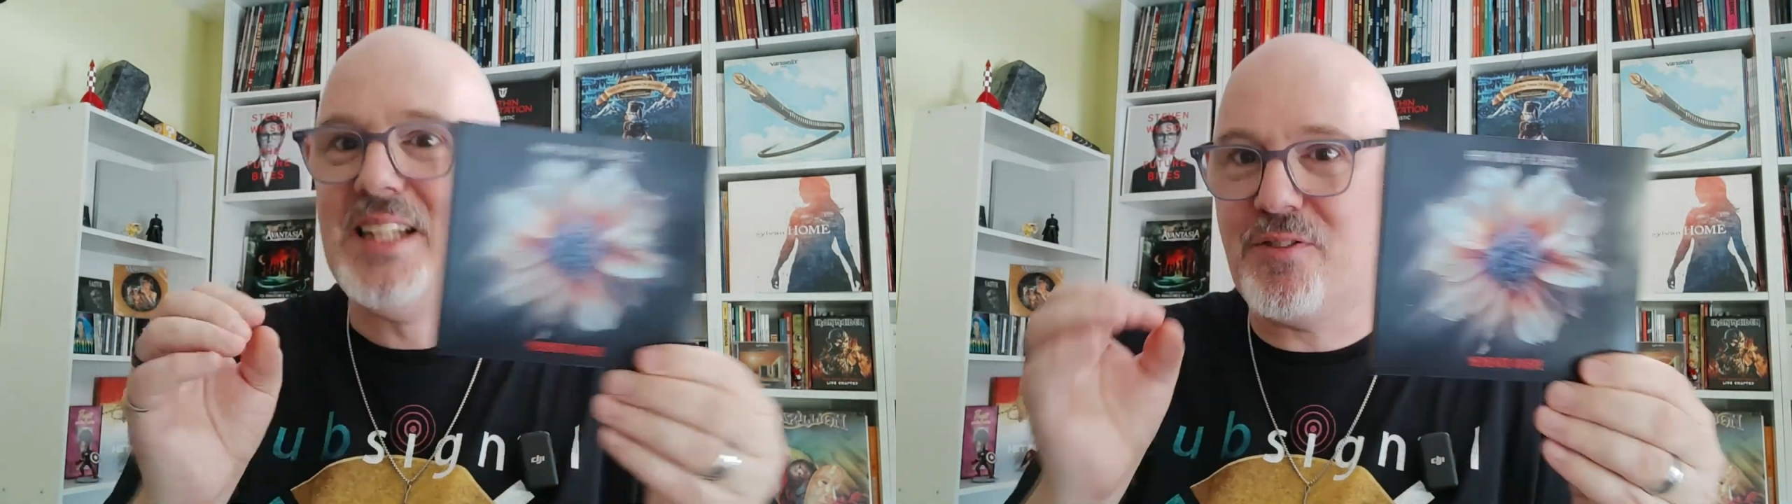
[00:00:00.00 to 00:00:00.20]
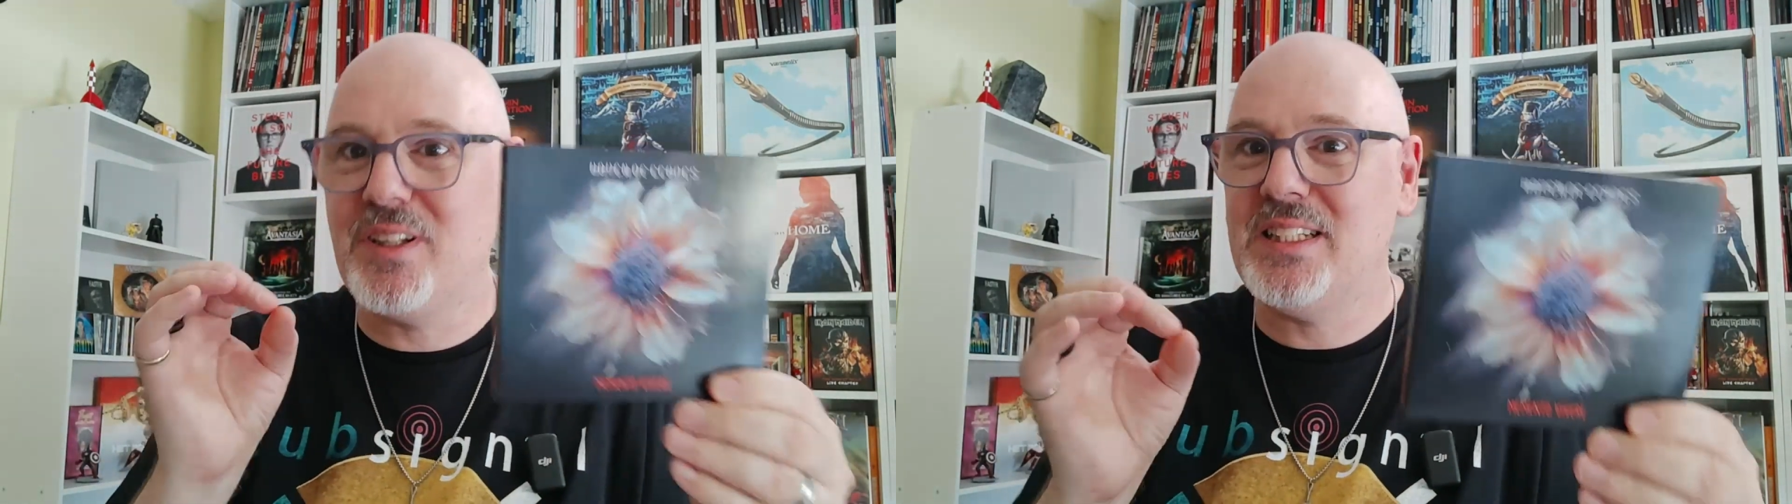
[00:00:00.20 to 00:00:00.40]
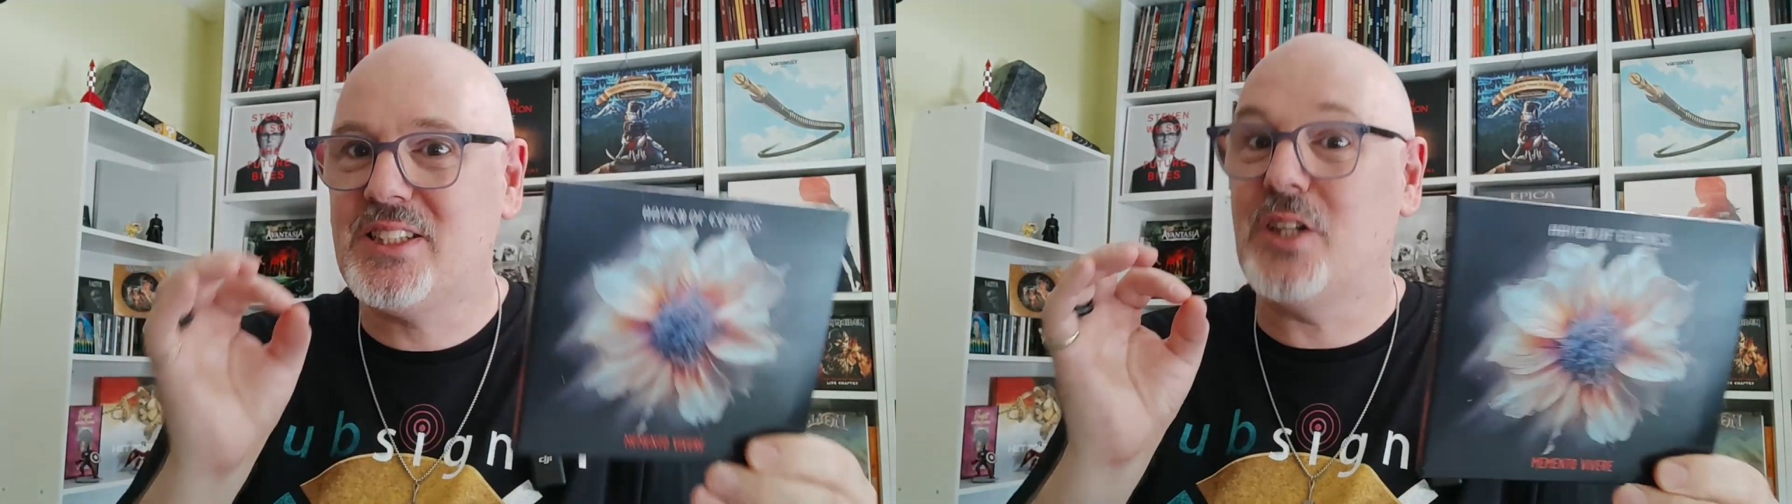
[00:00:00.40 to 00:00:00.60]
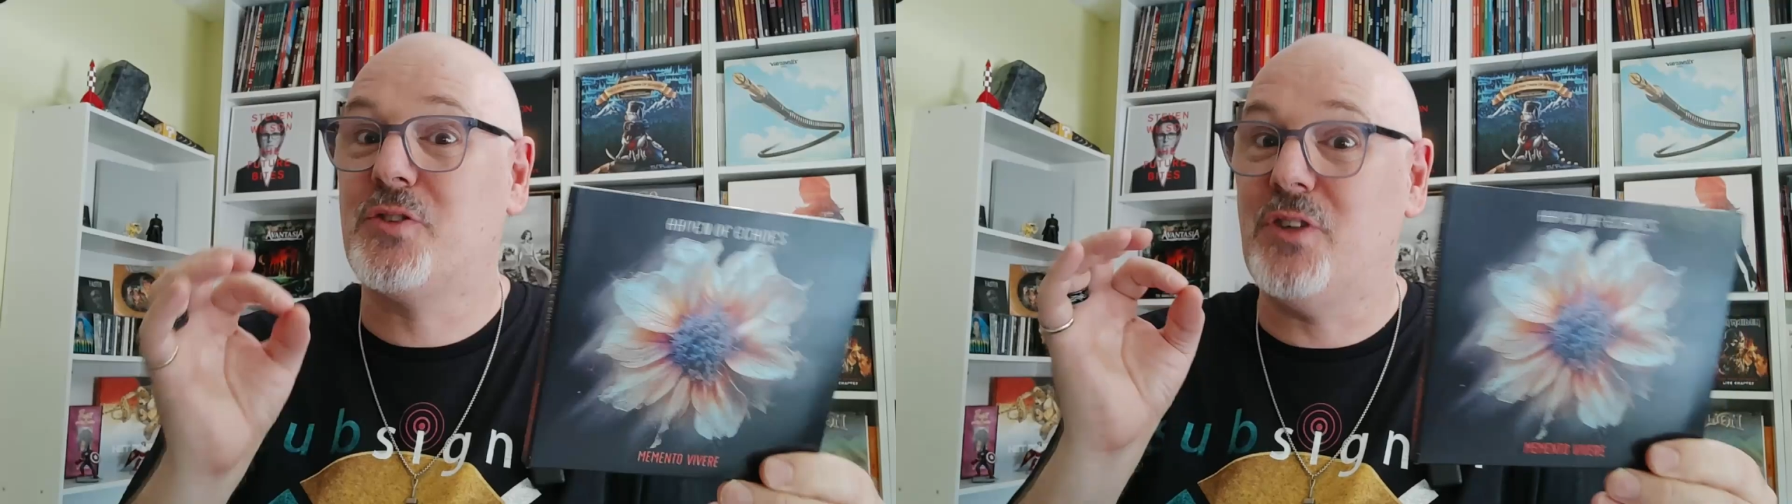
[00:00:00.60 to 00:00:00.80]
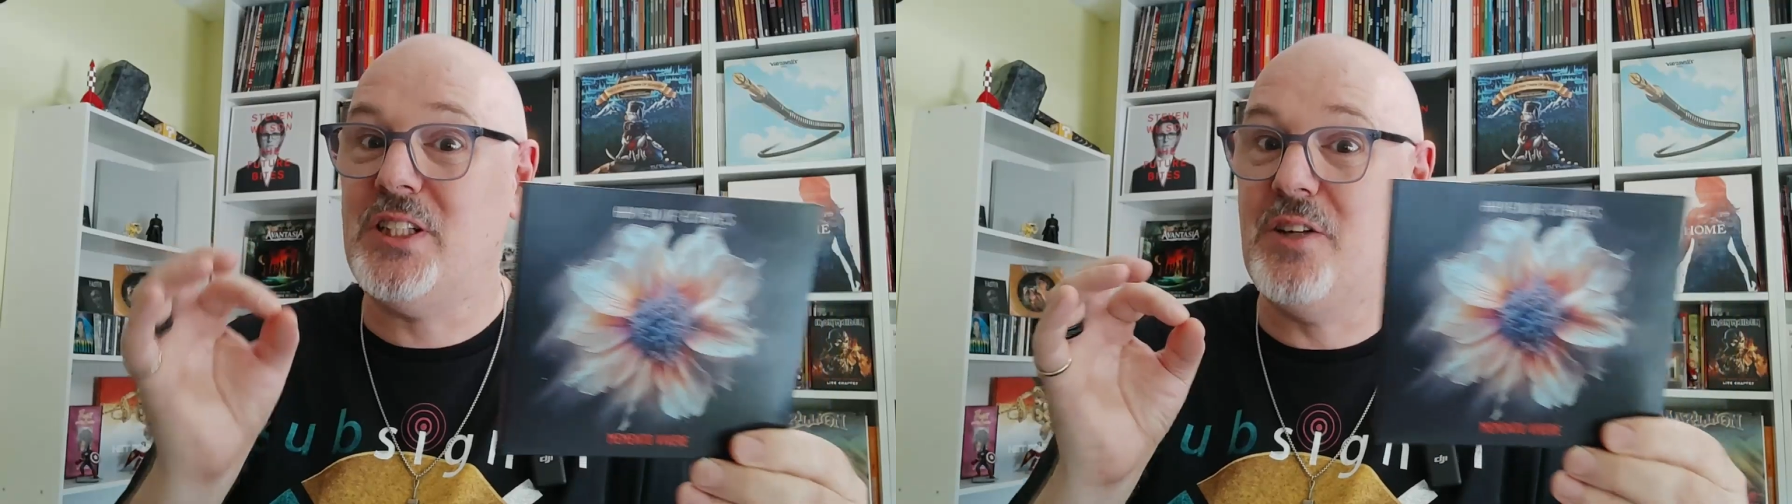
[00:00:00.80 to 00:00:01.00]
definitely
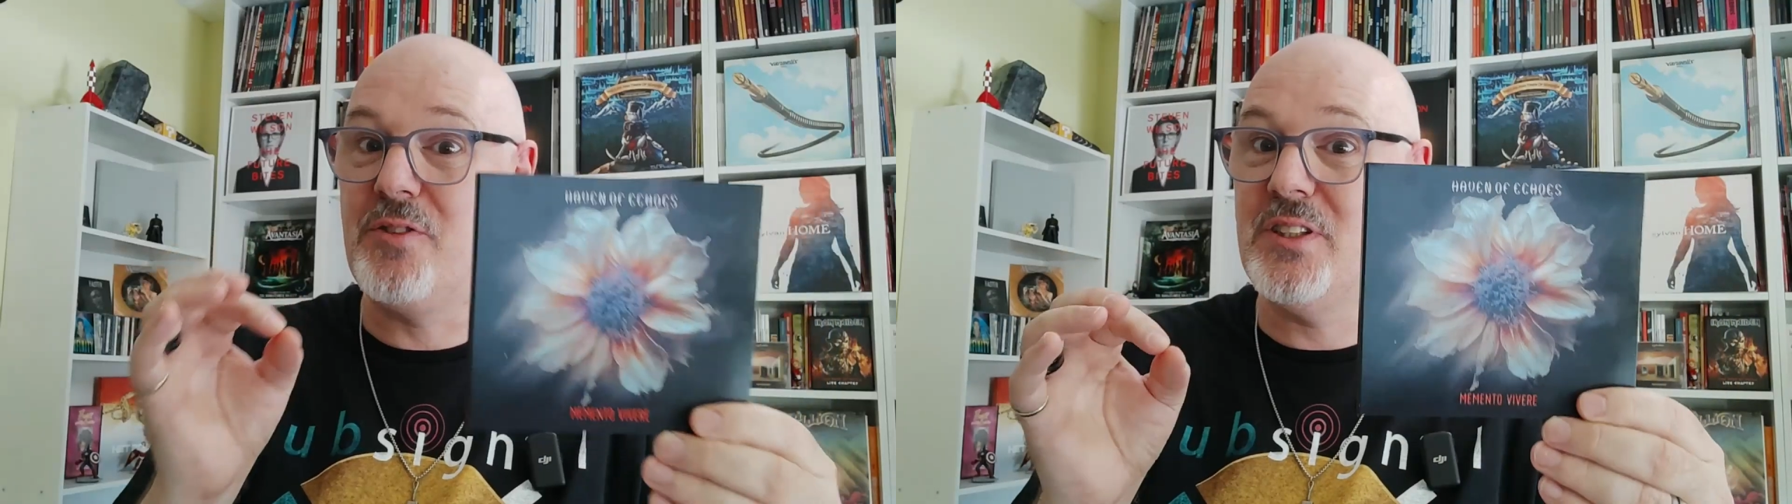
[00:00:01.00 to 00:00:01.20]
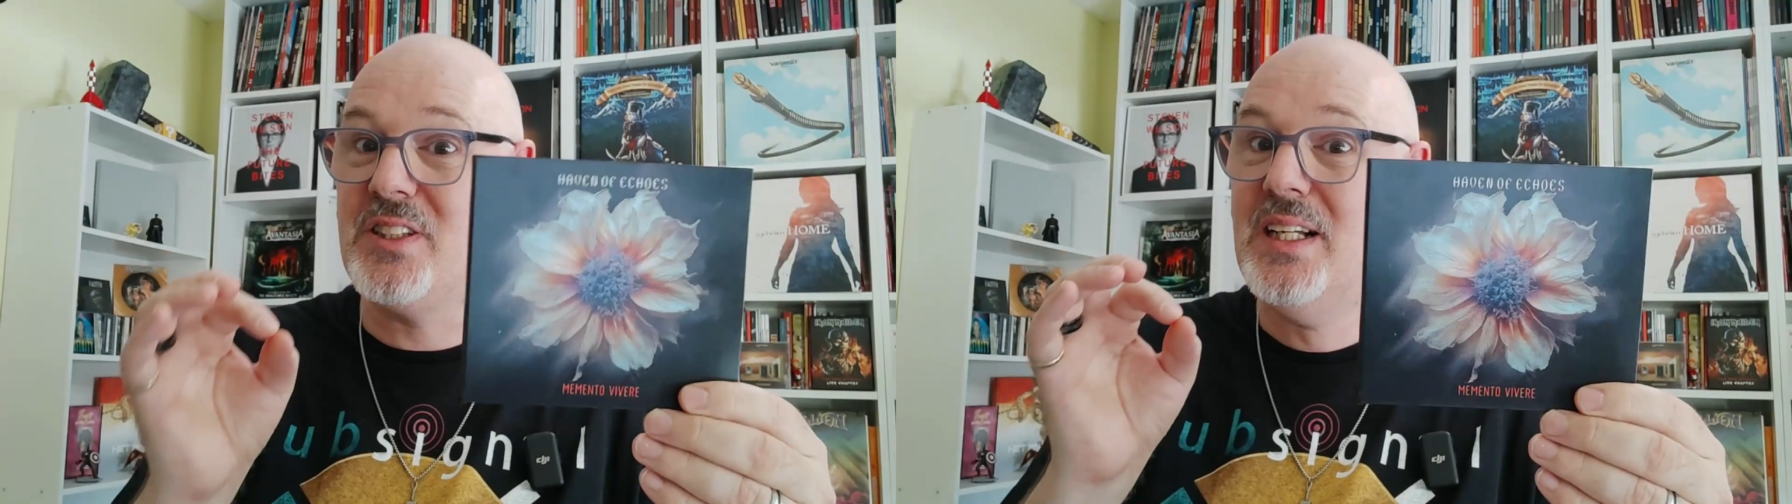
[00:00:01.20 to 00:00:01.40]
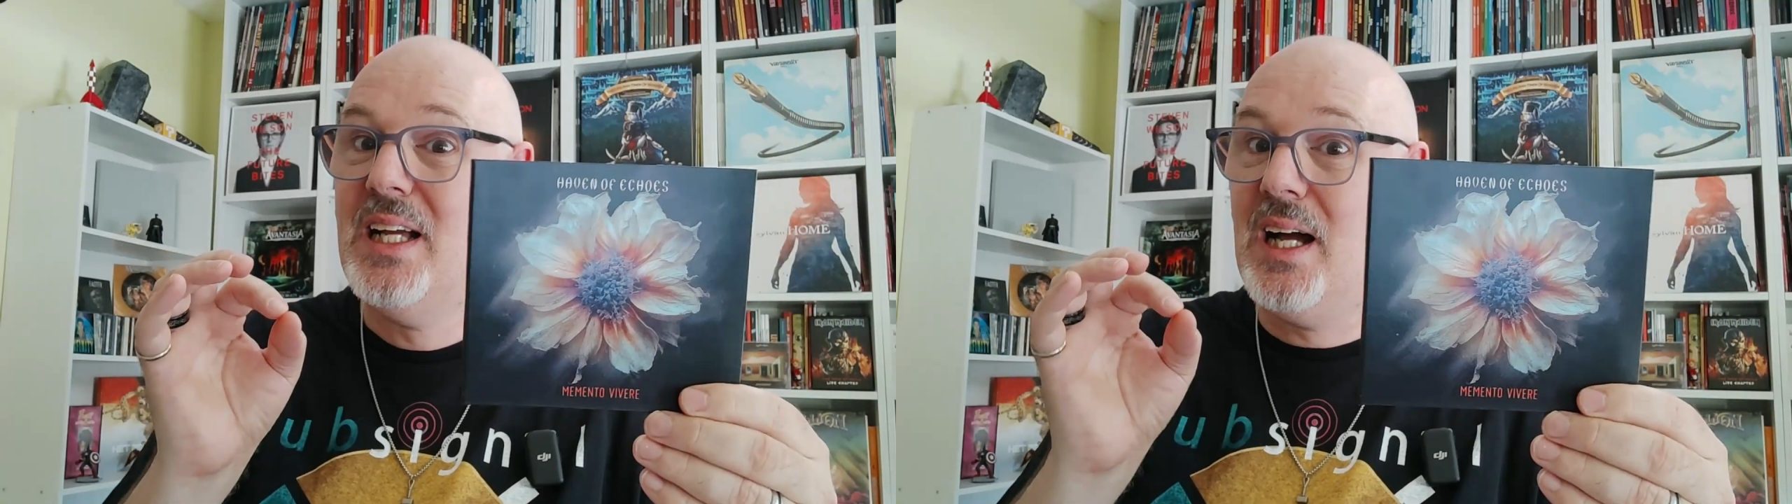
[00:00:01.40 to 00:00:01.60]
sounds very different.